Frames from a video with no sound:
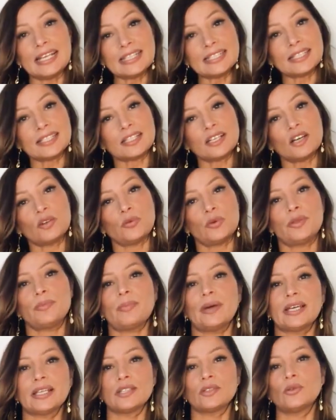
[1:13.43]
let's start with
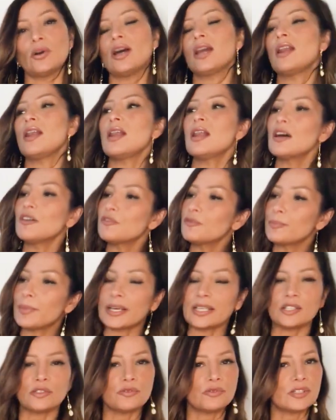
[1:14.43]
Mango. I love
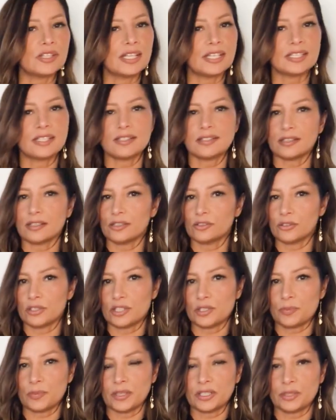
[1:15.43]
Mango for their
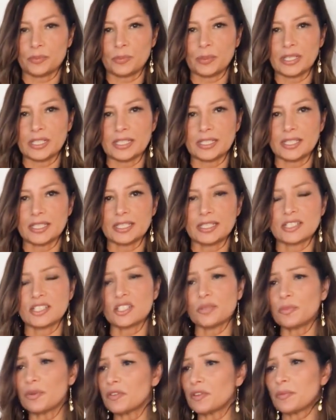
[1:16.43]
designer-inspired pieces, and
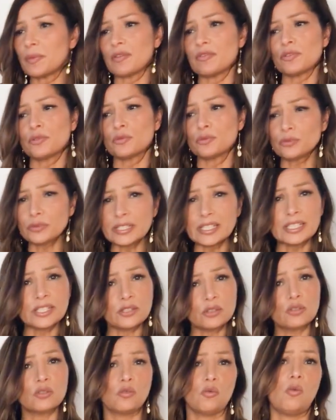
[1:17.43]
some of them have a really
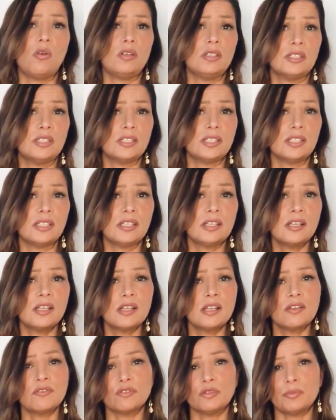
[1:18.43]
good quality
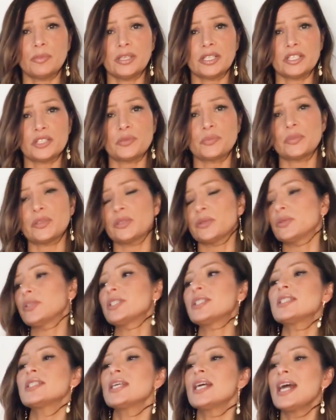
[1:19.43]
from my
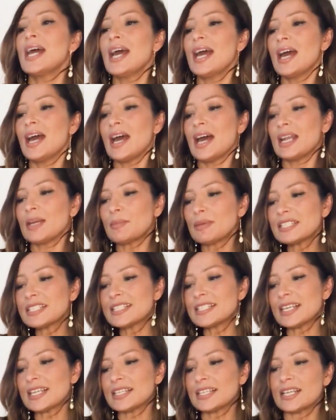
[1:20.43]
experience. And I
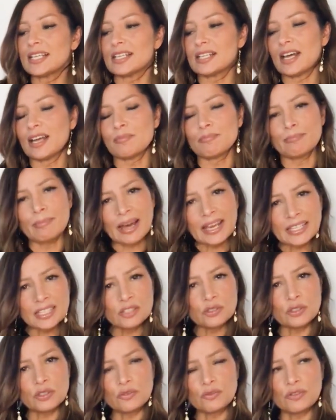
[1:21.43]
must say that at
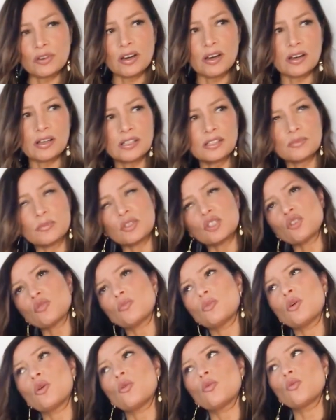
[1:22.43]
Mango you find much
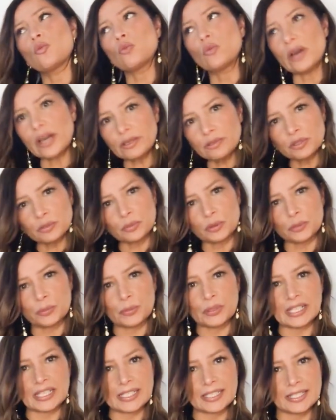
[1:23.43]
more wearable
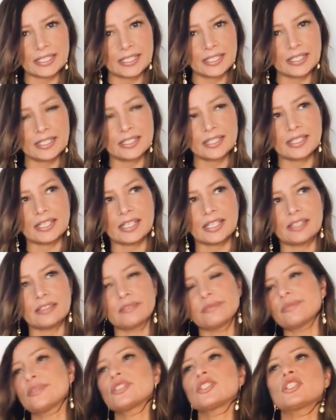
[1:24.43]
pieces
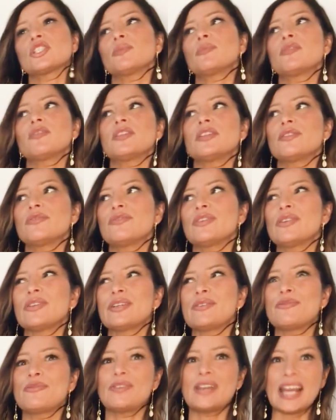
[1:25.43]
than some of the
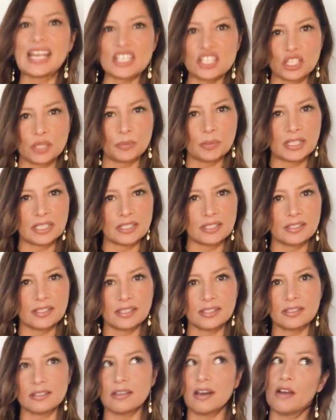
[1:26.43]
very flashy pieces
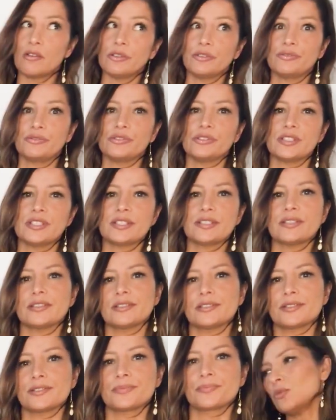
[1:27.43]
at Zara, for
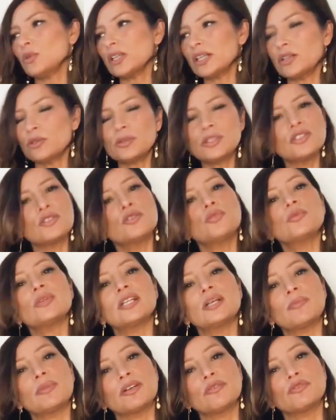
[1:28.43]
instance. What I always do when
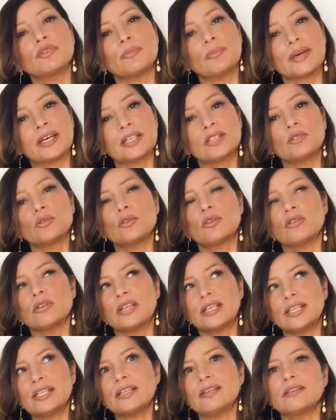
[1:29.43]
I buy from Mango or
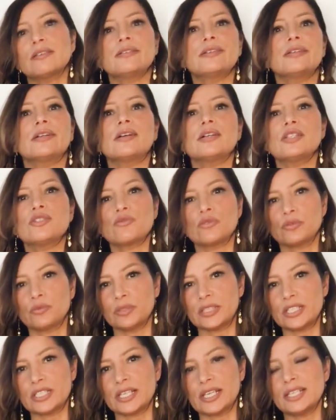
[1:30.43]
any other high street
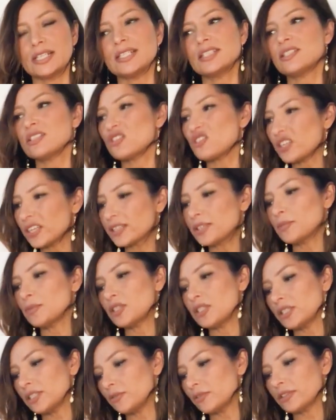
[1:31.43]
retailer is to check the
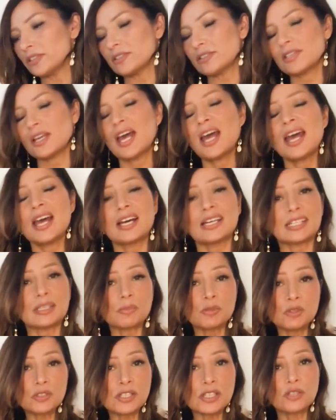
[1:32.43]
materials. And I
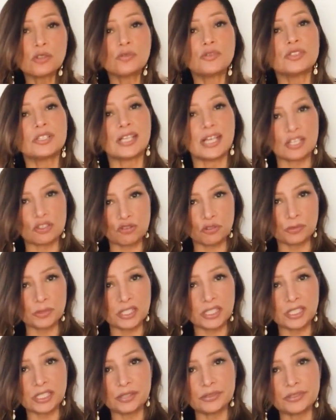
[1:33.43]
mostly go for natural
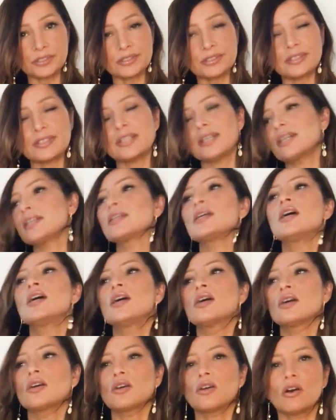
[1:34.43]
materials like
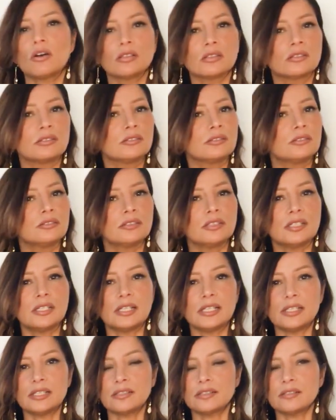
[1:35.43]
cotton,
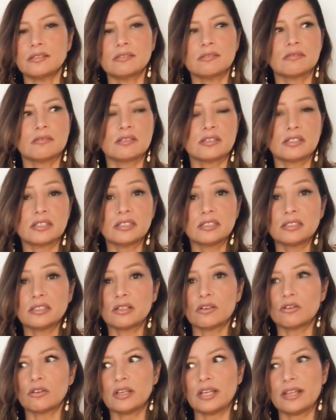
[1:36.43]
linen,
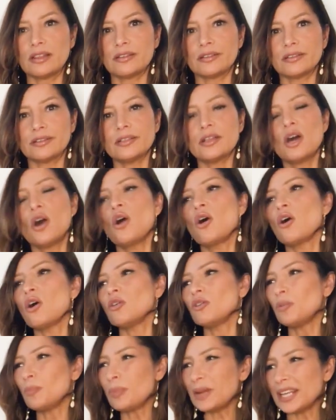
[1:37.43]
silk or leather,
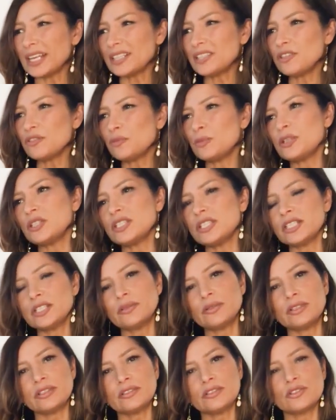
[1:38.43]
or a blend of
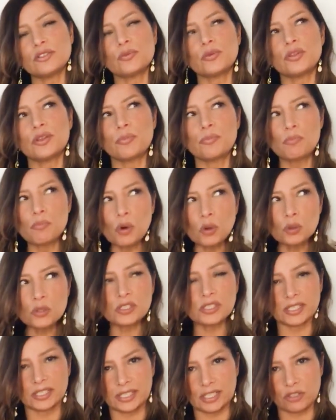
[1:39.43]
materials with
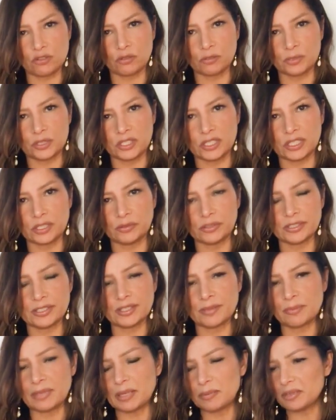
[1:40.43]
mostly natural materials
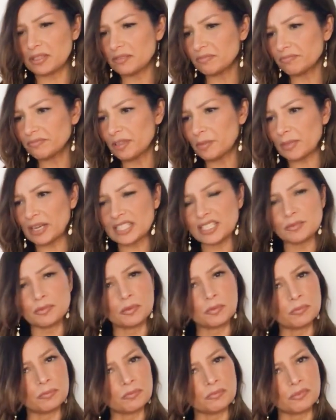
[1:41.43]
and maybe a
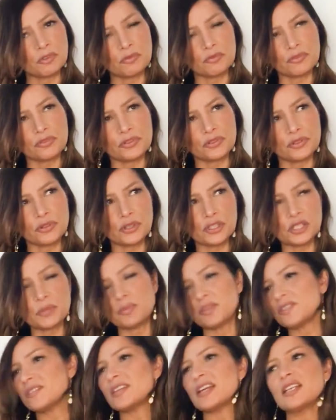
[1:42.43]
maximum of
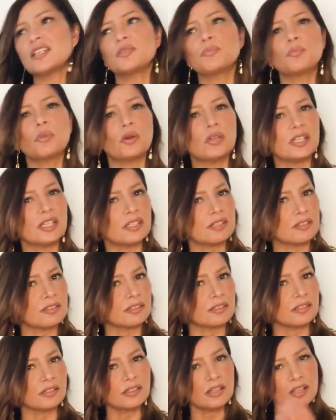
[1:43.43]
30%
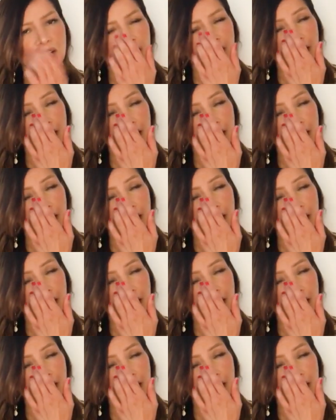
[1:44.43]
polyester